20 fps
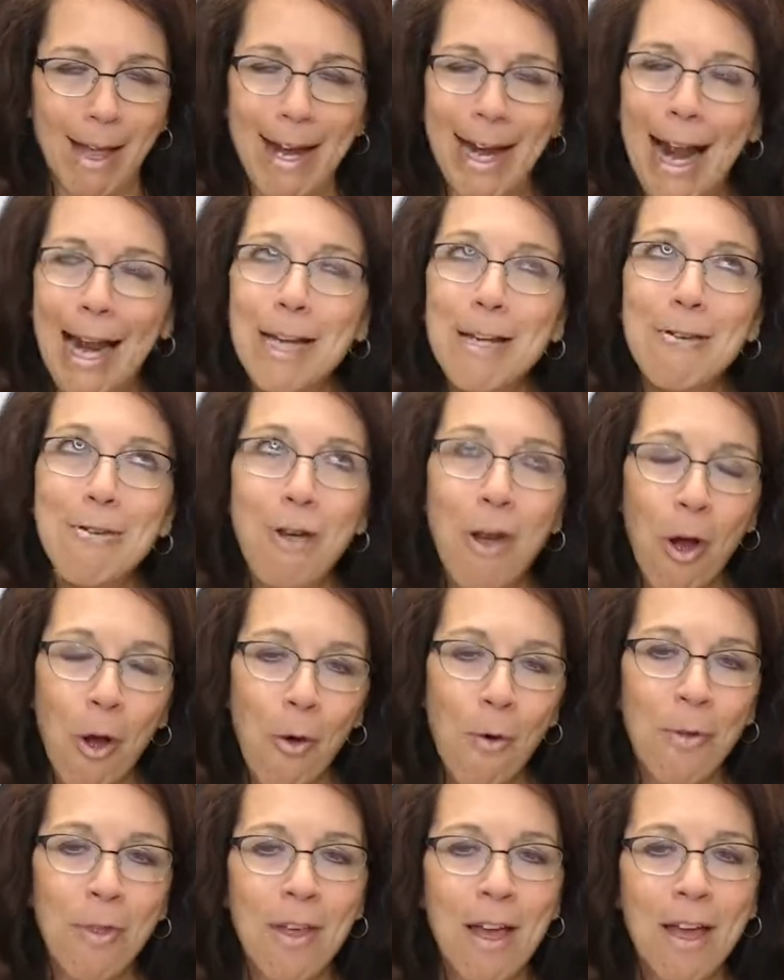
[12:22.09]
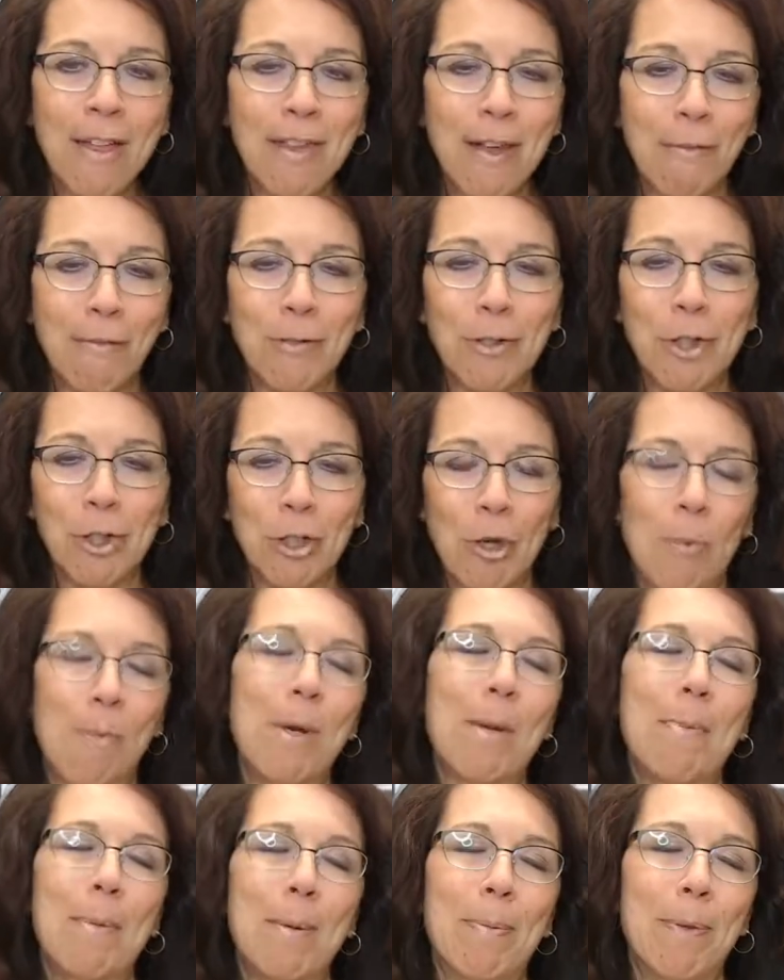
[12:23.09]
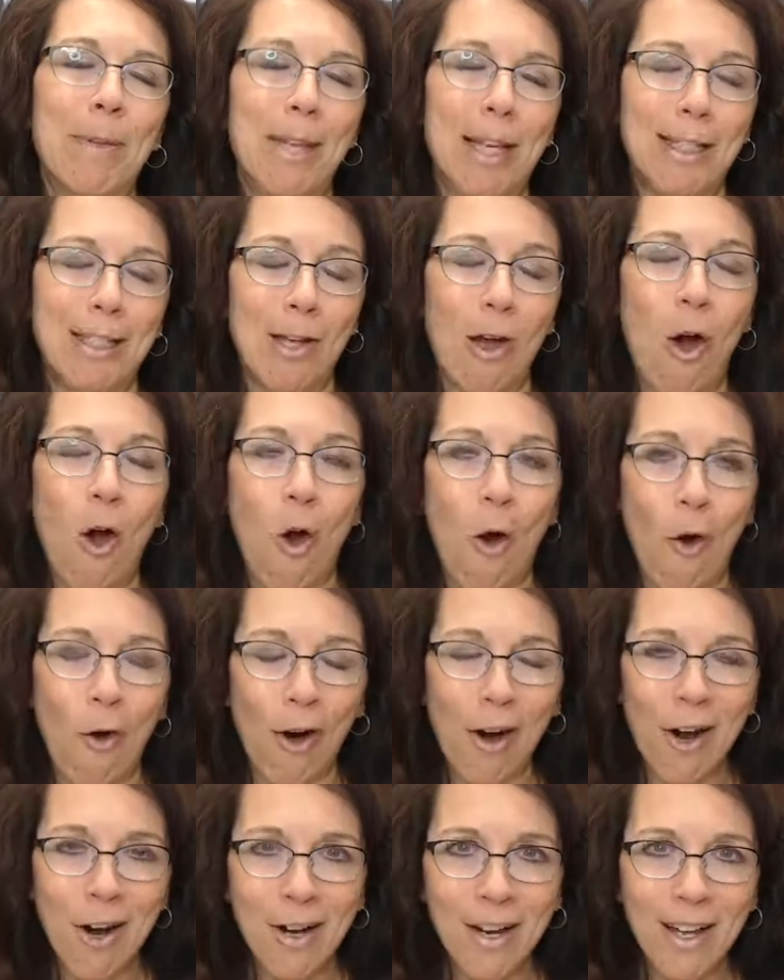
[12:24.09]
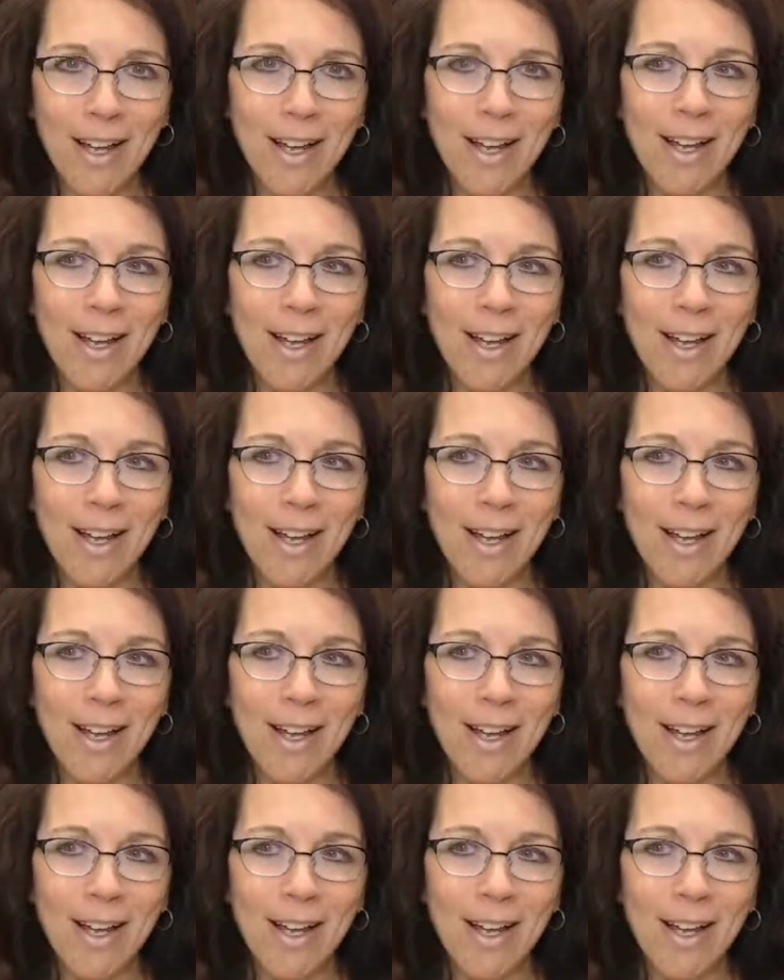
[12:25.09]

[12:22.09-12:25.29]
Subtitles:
And I know that for so many people that's hard,